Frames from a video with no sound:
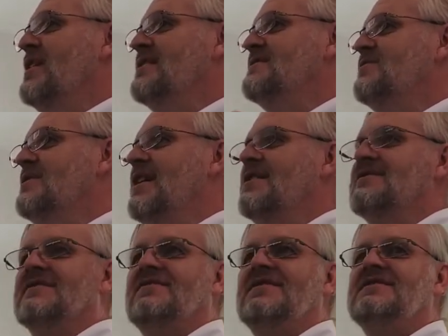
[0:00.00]
how
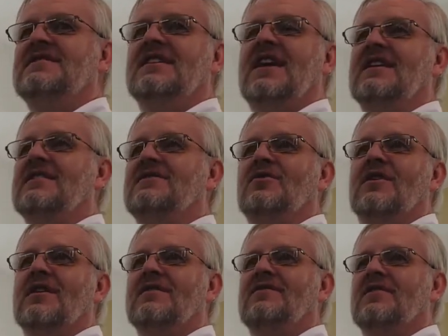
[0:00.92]
sophisticated you are if you're
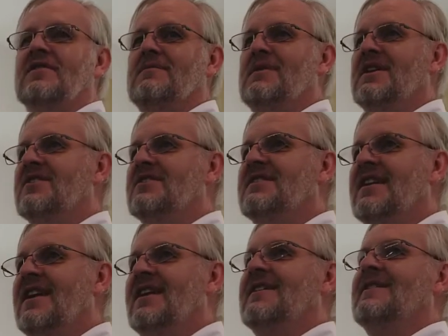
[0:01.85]
going to be a good king.